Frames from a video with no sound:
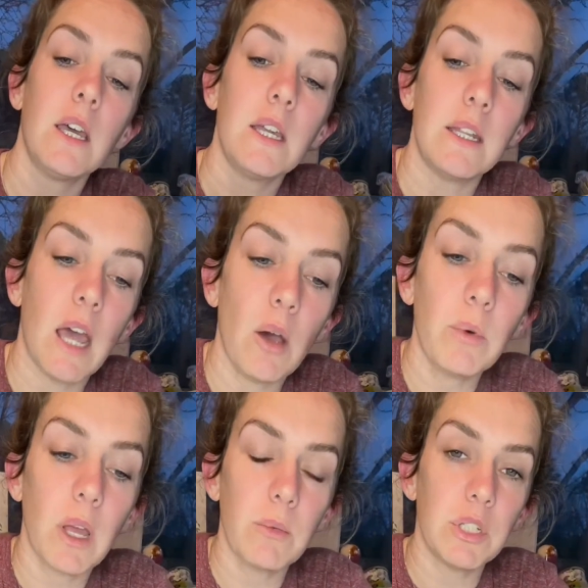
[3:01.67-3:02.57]
Now what
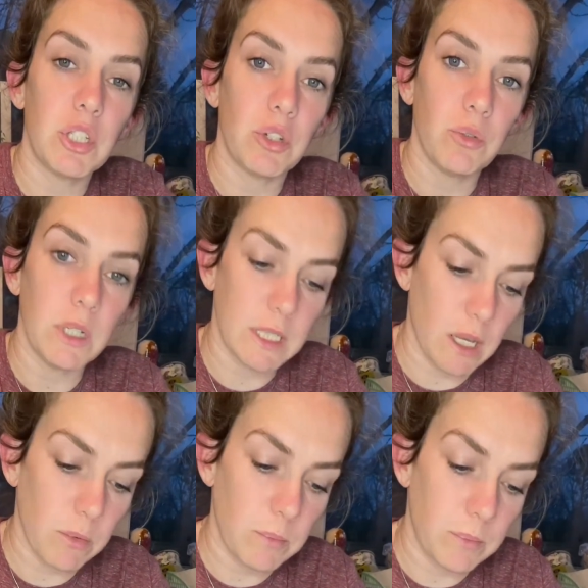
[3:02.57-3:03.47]
I would do is I
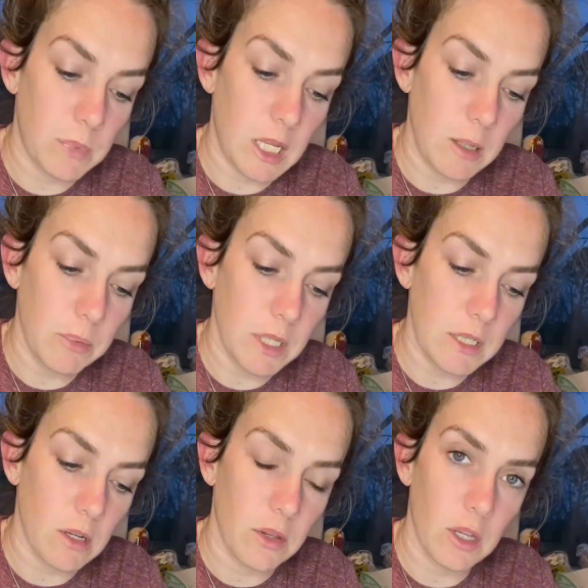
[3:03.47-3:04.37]
would keep this
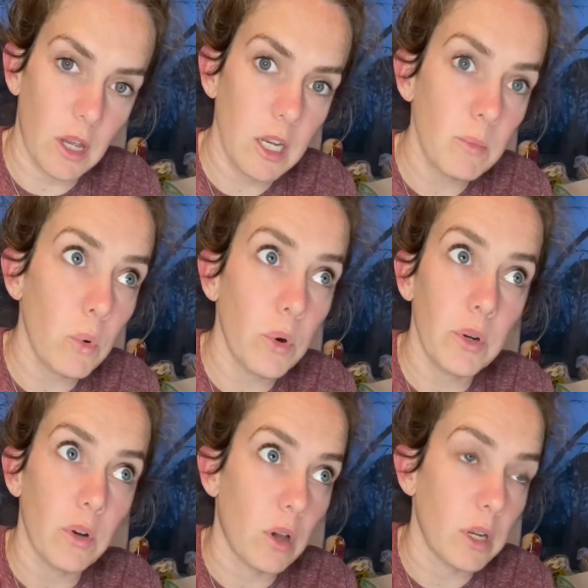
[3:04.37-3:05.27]
on the cutting board
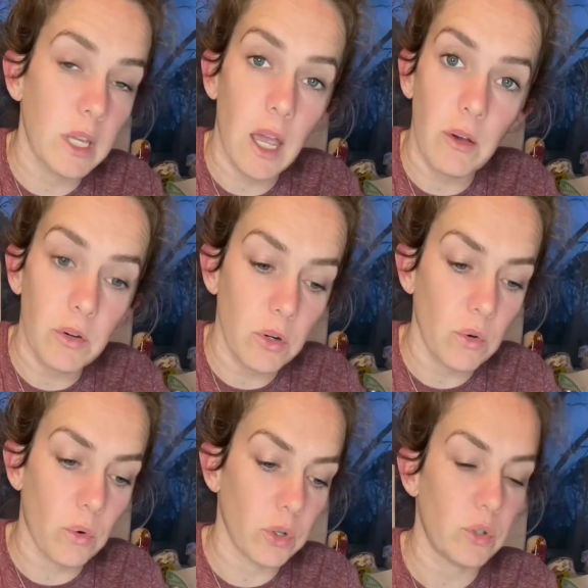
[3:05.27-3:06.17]
or on a counter,
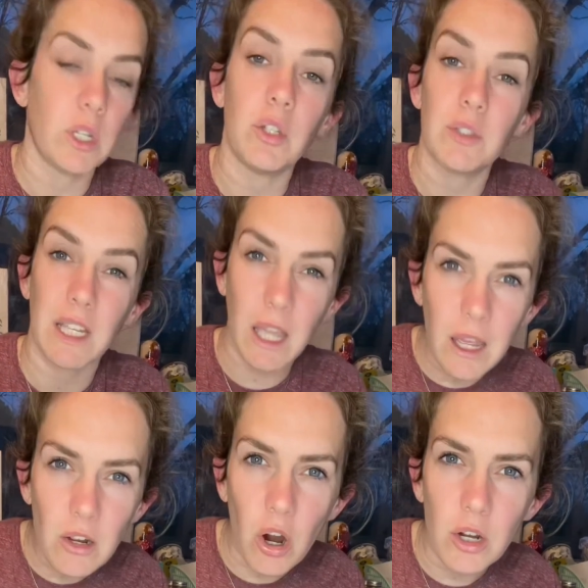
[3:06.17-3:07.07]
or you can use like
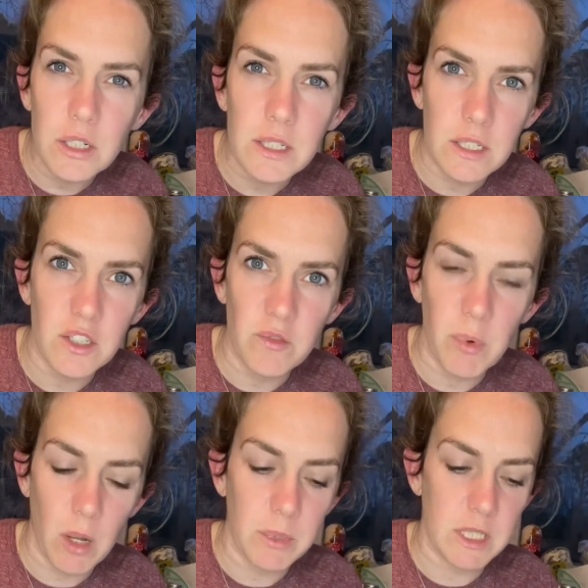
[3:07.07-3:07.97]
egg cartons, as you've
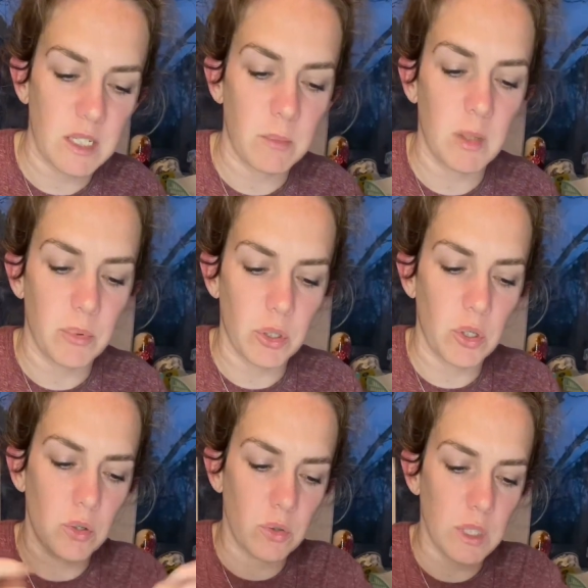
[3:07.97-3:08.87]
probably seen people
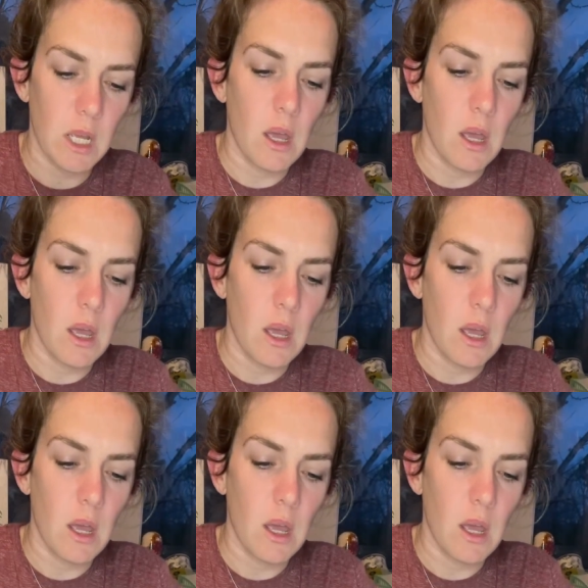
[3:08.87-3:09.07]
use.